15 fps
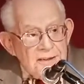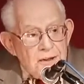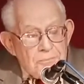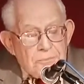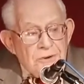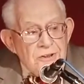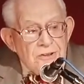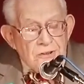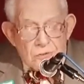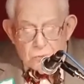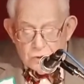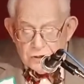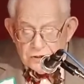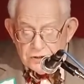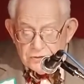The printed
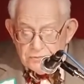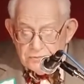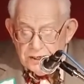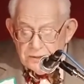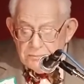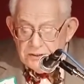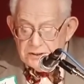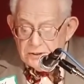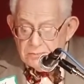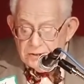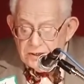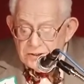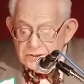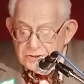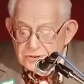word may be
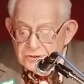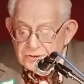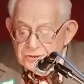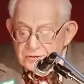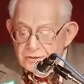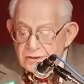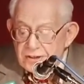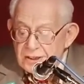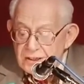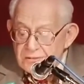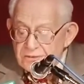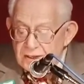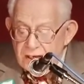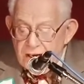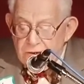diminished or
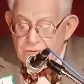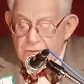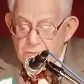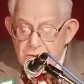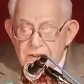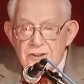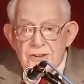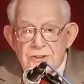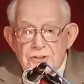even, God forbid,